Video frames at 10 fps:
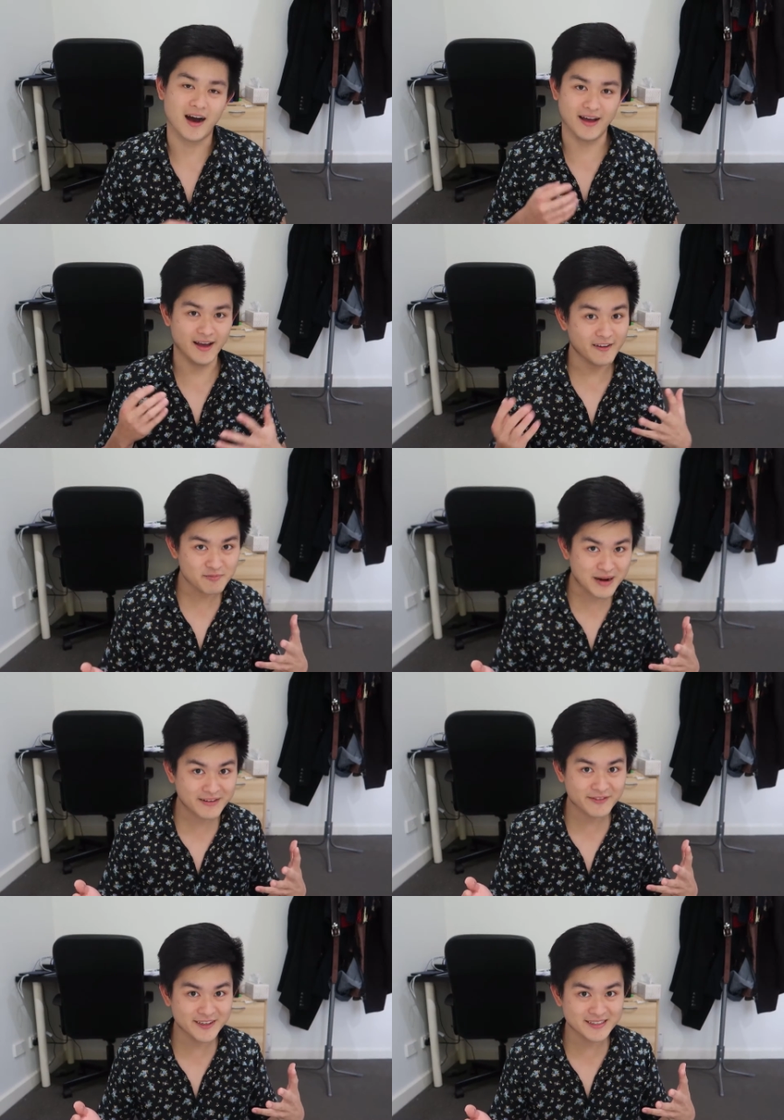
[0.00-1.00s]
I have
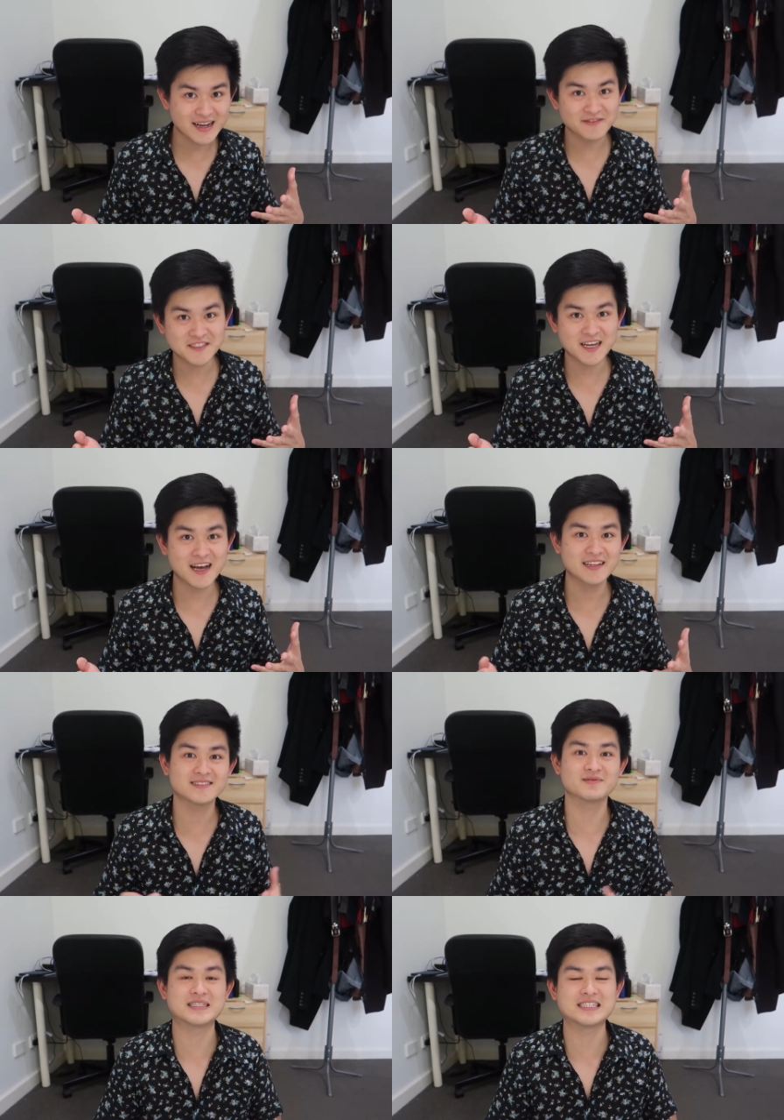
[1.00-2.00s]
breakfast after
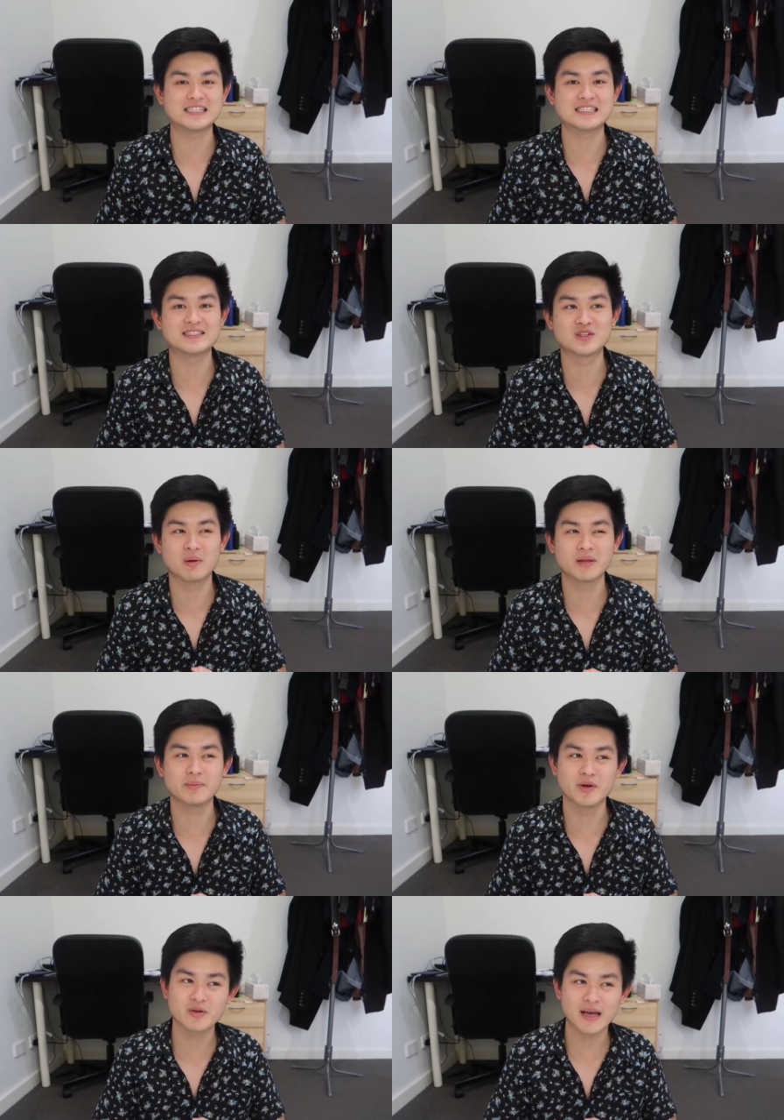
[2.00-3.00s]
that, which is normally
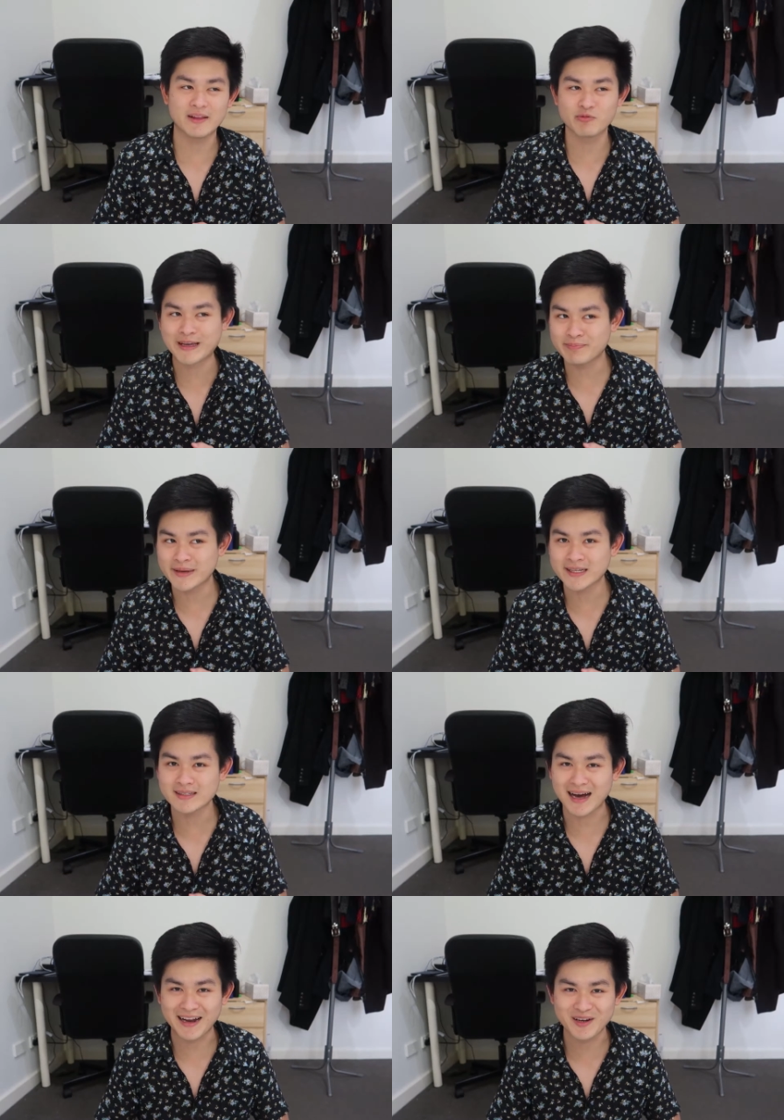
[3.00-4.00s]
milk and
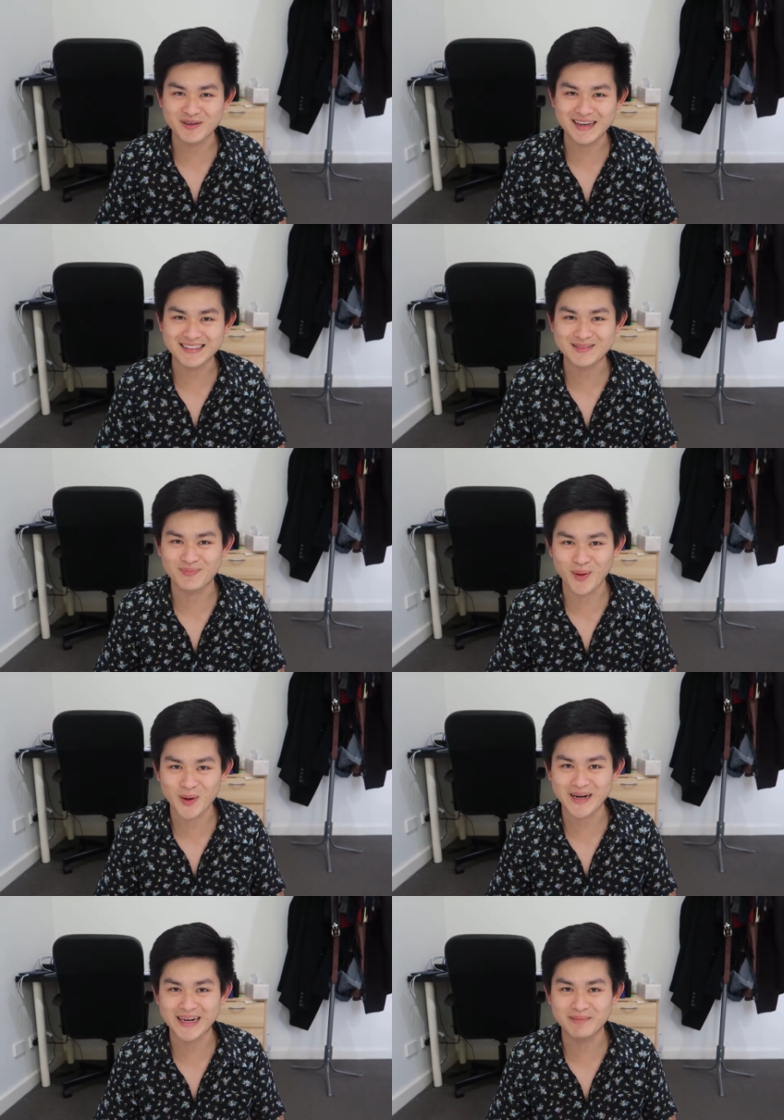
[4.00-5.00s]
Weet-Bix. I know that's
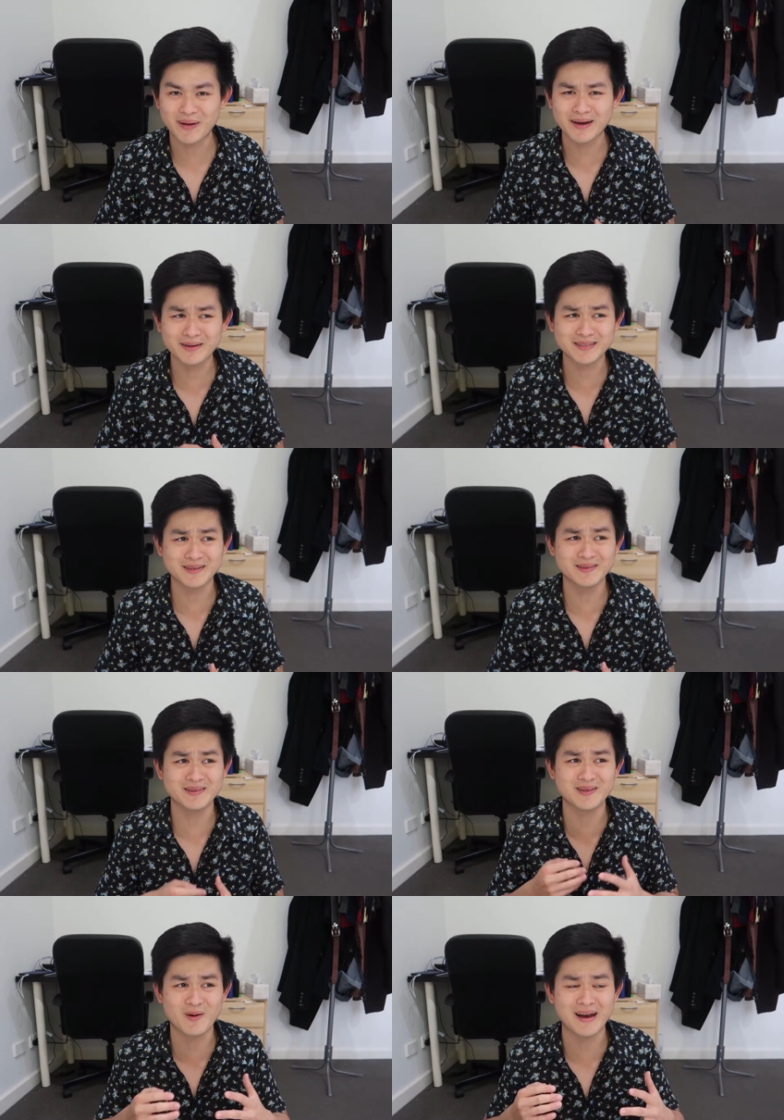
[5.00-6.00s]
boring, but
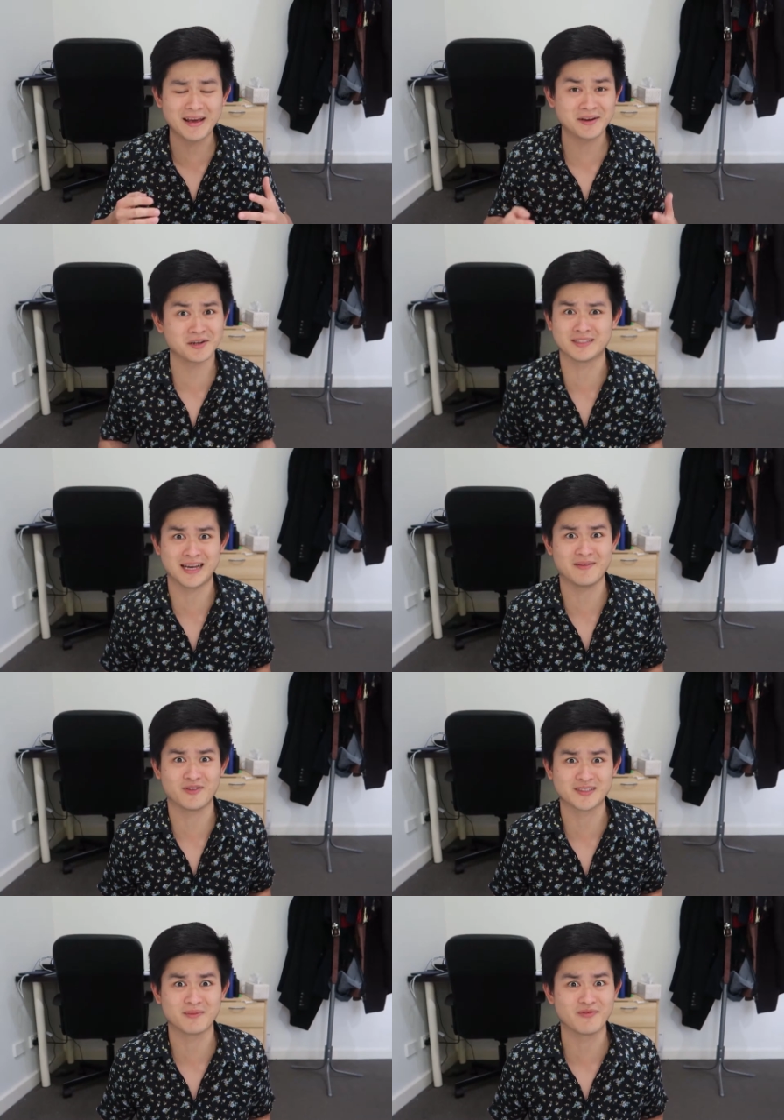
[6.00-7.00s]
also no one ain't got time
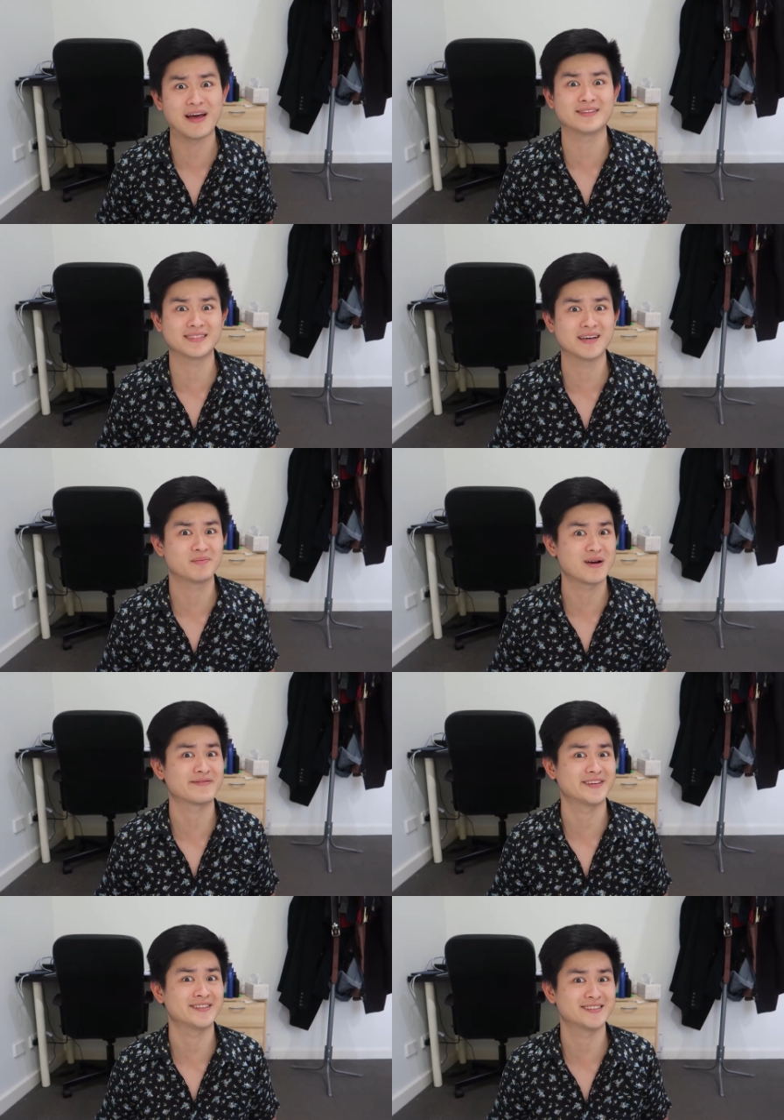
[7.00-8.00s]
for some fancier
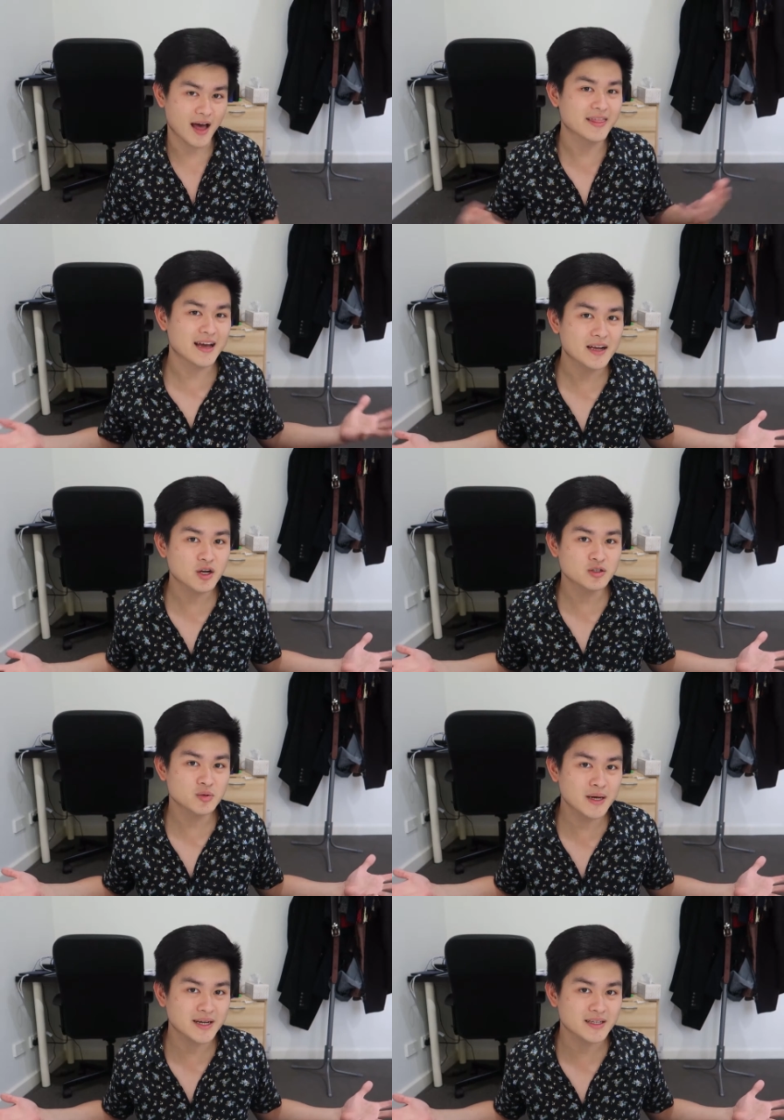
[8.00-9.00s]
breakfast. And then I go to
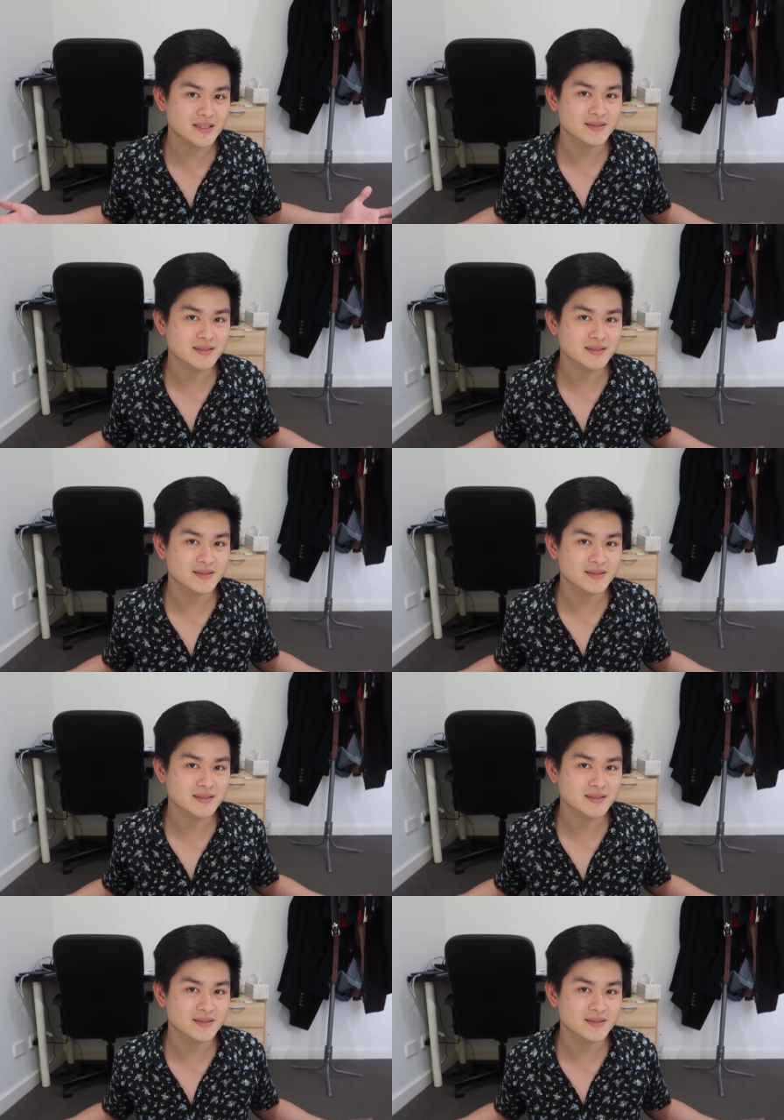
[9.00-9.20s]
work.